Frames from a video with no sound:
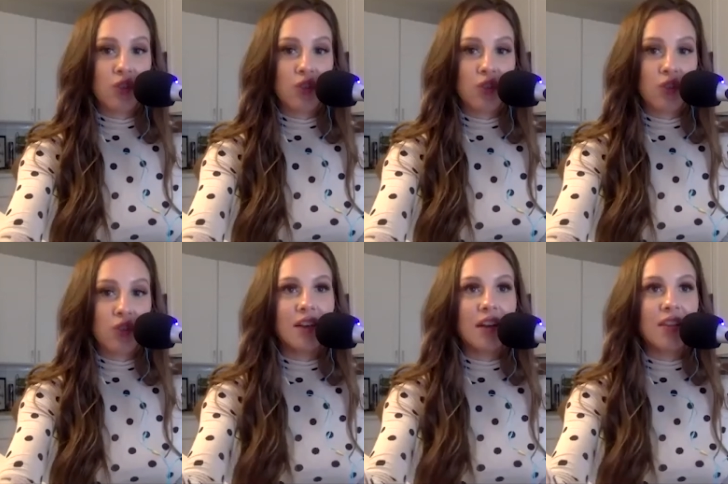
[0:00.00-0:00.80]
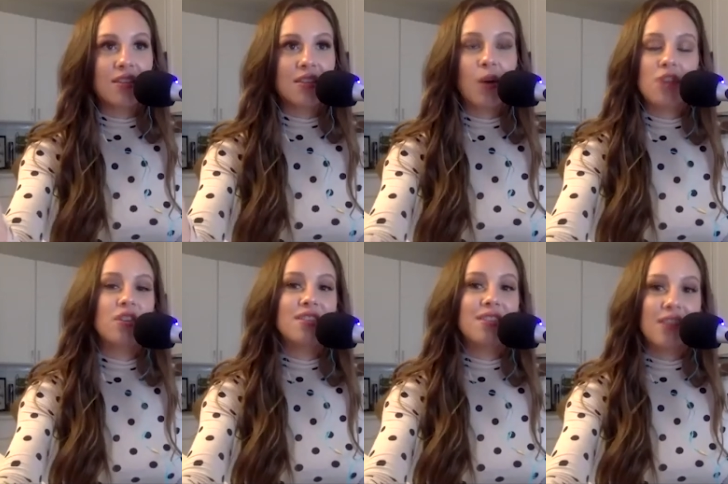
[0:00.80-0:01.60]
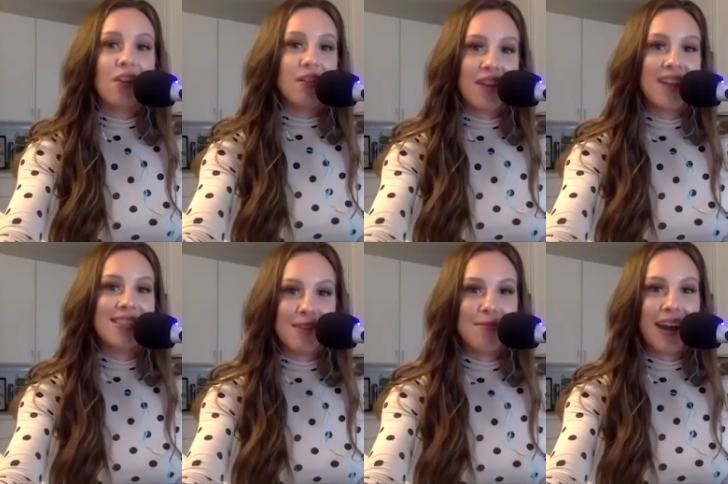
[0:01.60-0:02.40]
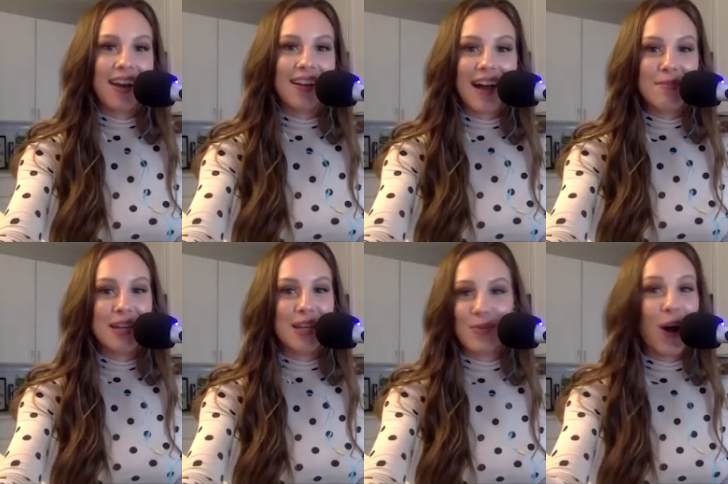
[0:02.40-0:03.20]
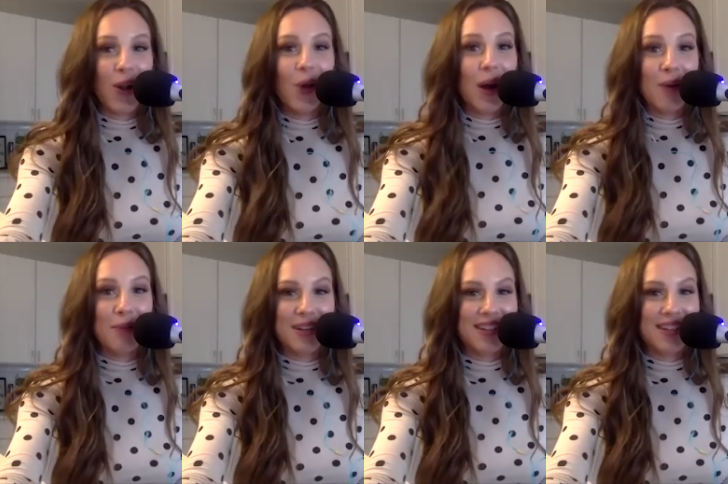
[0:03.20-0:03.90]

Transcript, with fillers: and this question is a little offensive, I'm not going to lie, because we all know I wouldn't